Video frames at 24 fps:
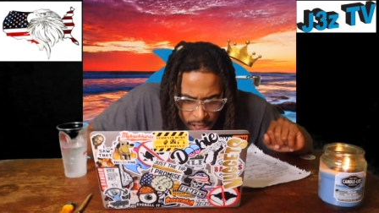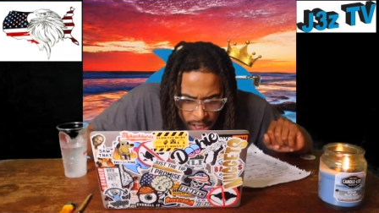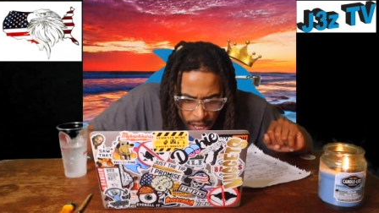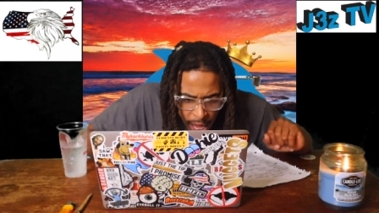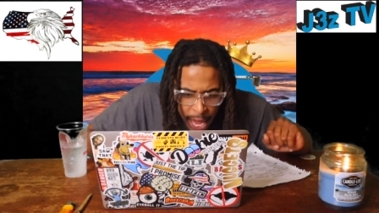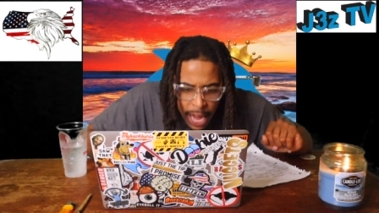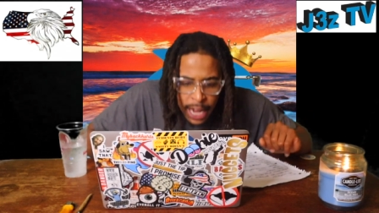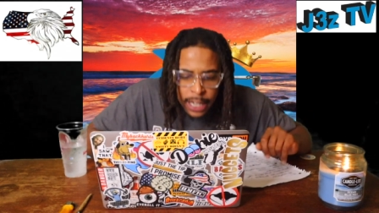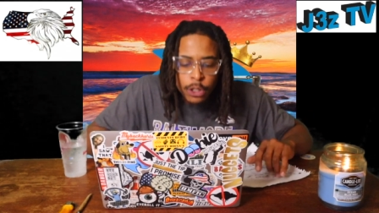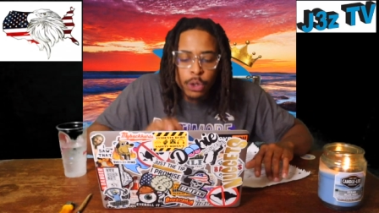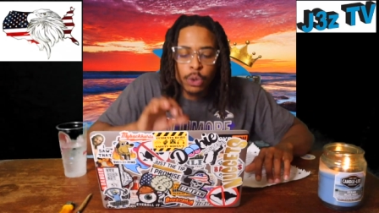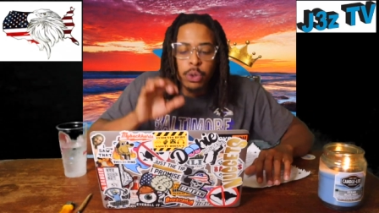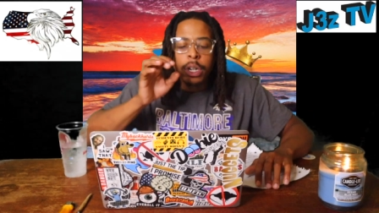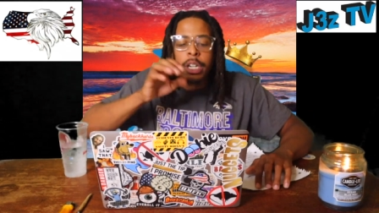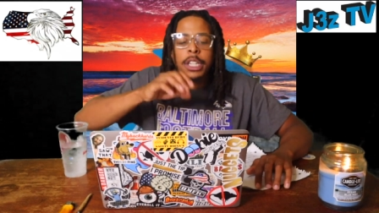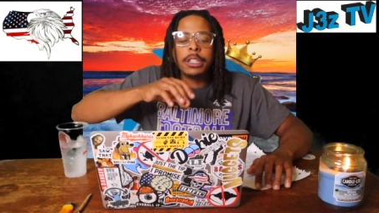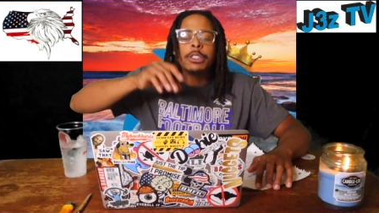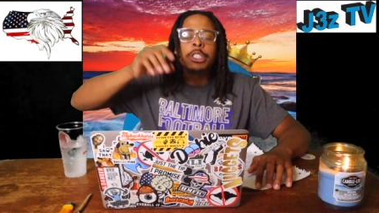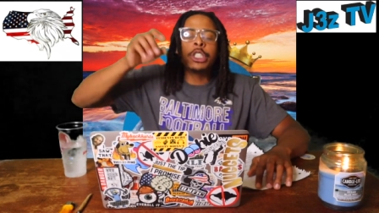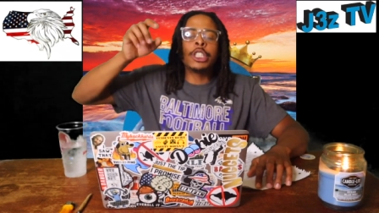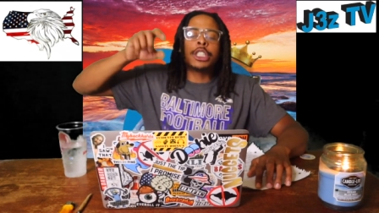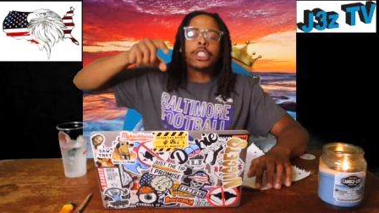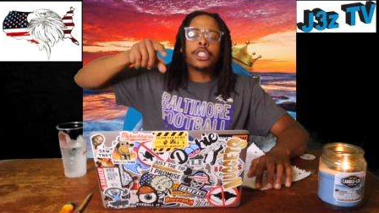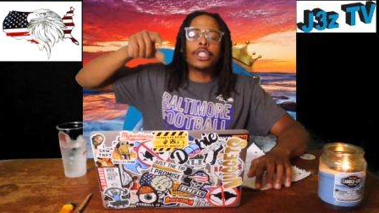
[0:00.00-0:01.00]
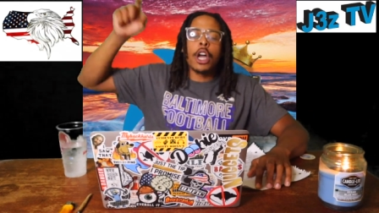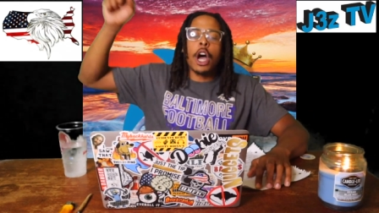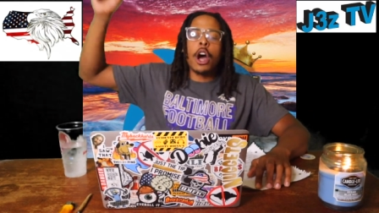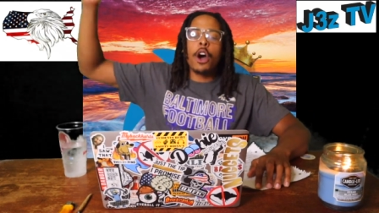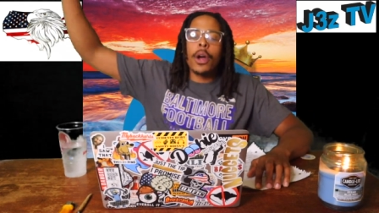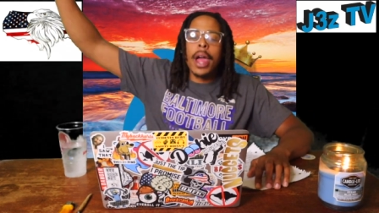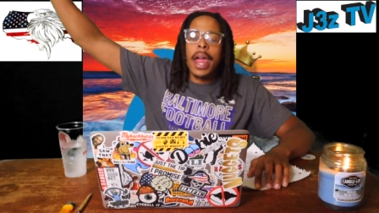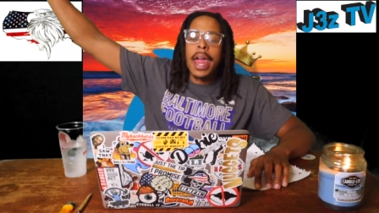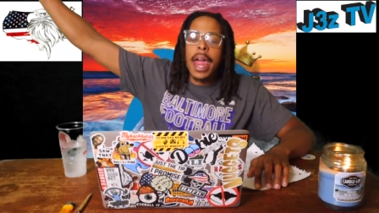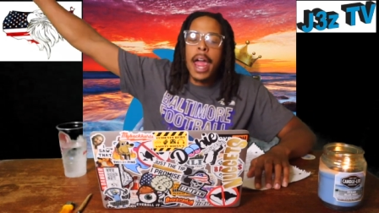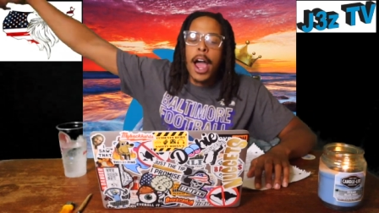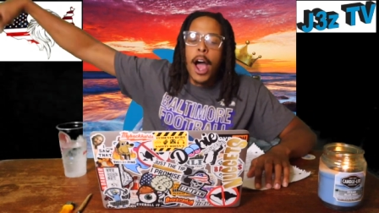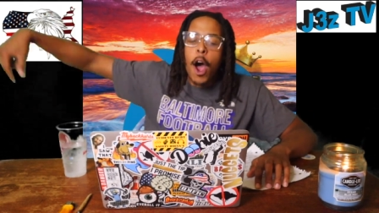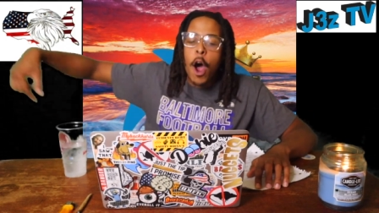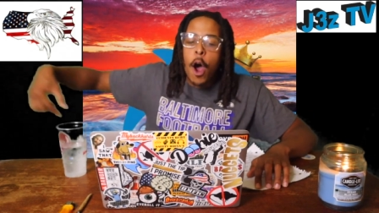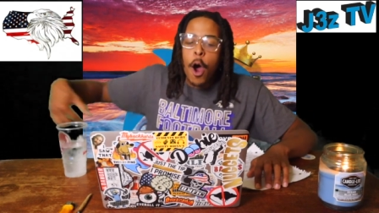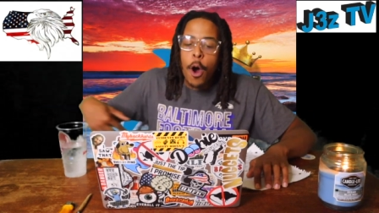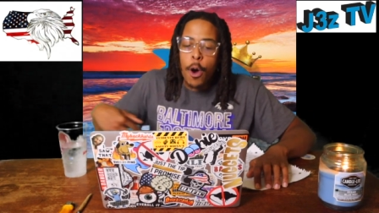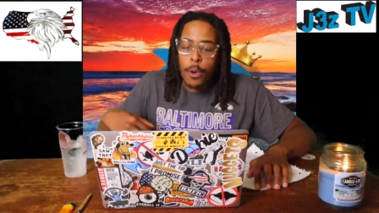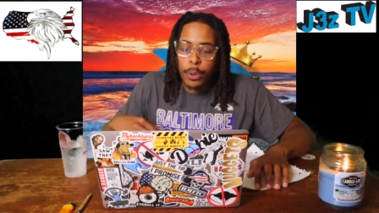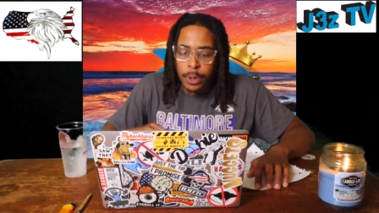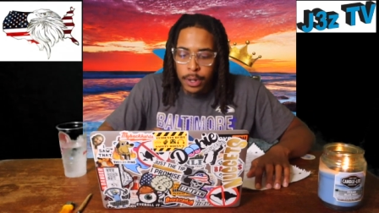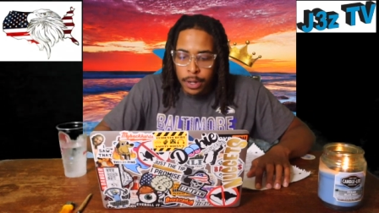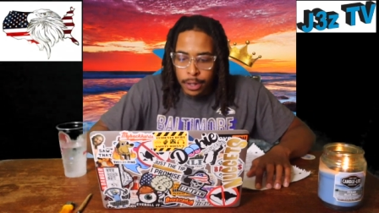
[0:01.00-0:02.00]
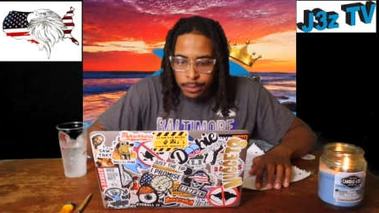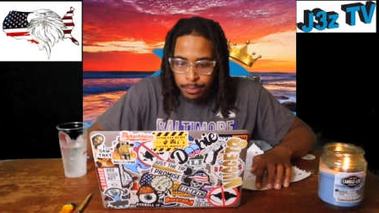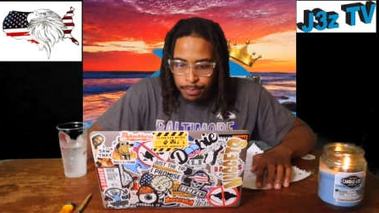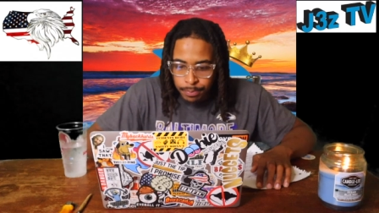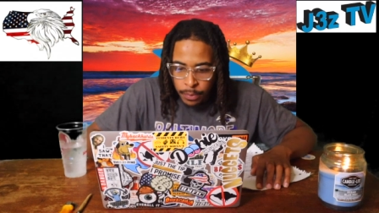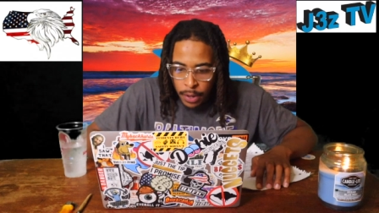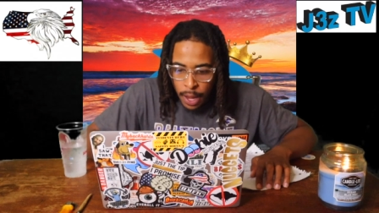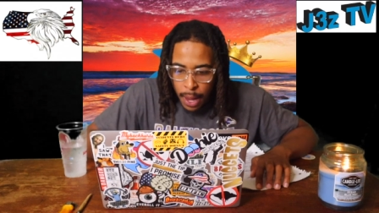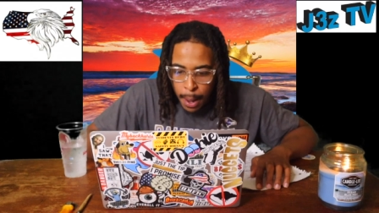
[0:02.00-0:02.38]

age 20 years old and older,